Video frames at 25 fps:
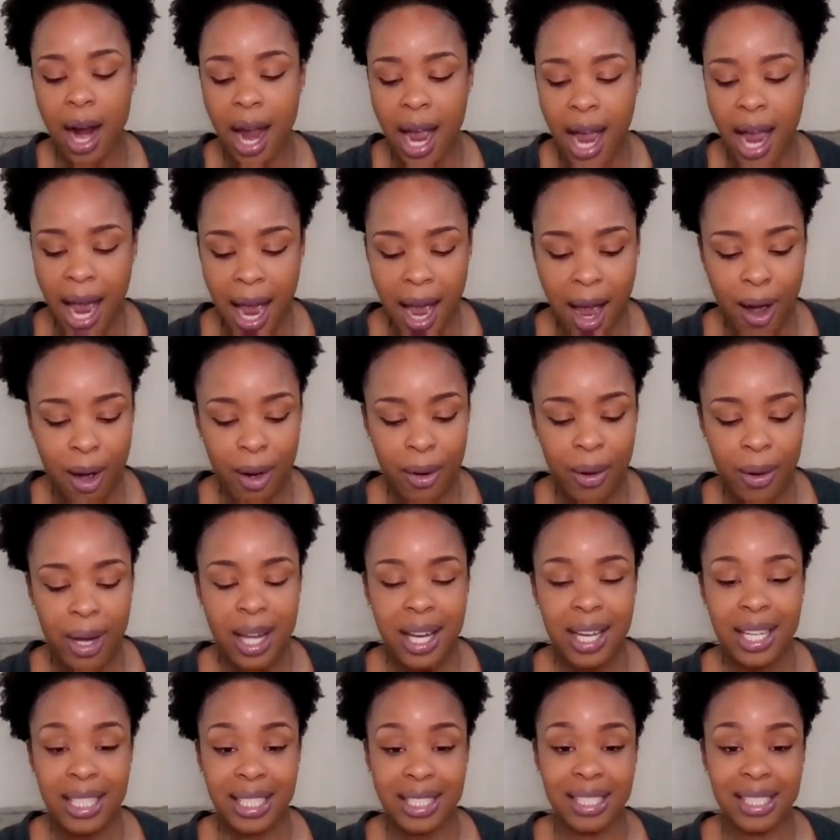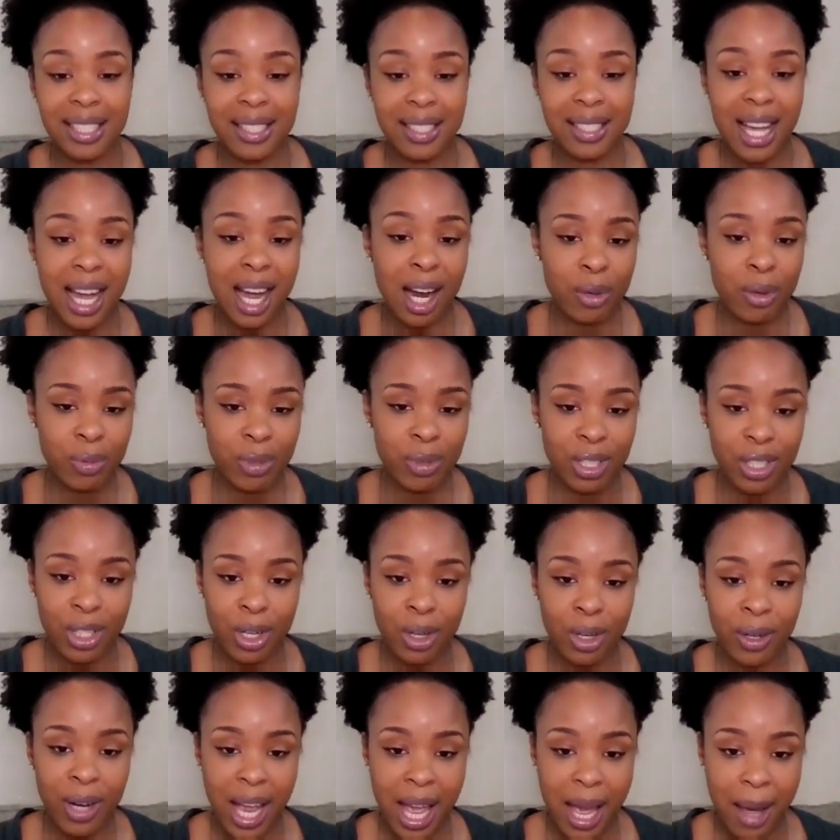or how a desired
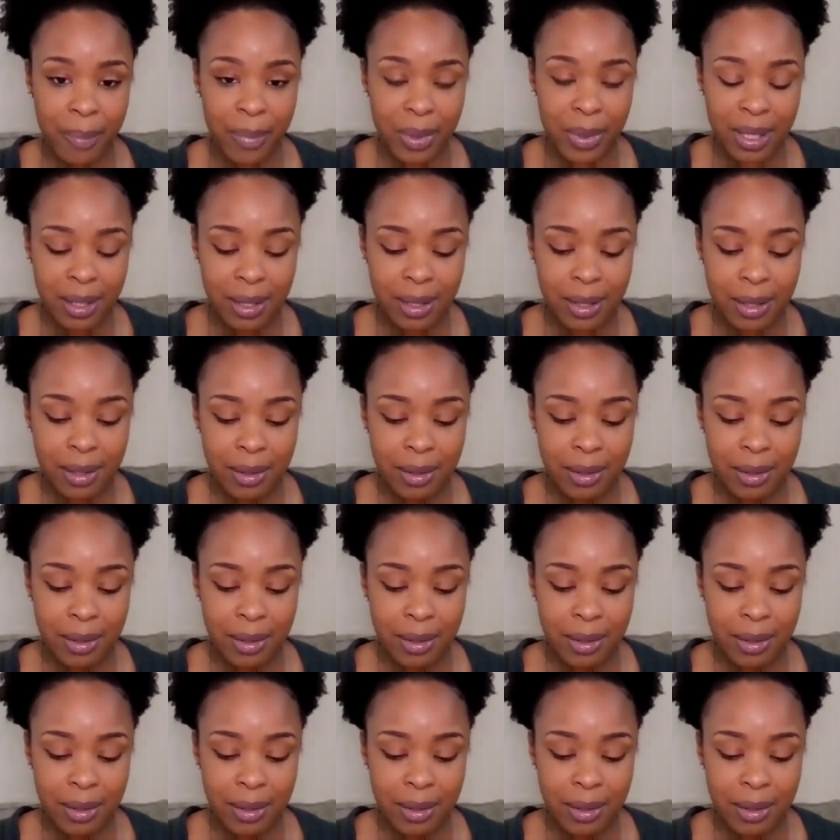result happens.